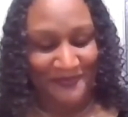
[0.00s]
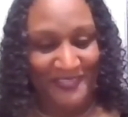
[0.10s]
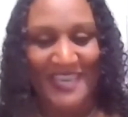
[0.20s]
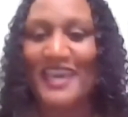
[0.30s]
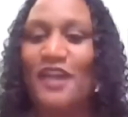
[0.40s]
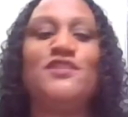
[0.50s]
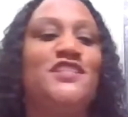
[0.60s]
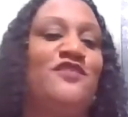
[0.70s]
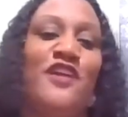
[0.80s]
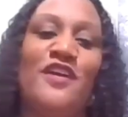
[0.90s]
It was
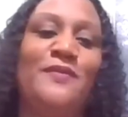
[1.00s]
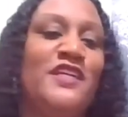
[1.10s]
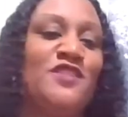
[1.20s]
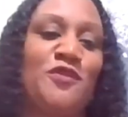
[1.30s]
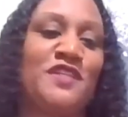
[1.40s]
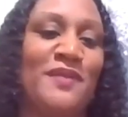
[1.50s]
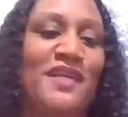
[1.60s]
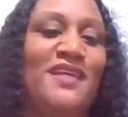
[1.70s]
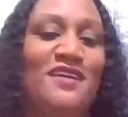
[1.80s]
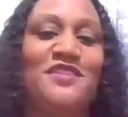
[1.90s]
just very peaceful to
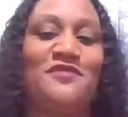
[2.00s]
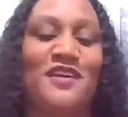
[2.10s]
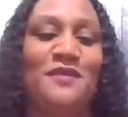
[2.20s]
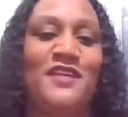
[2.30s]
me. It was I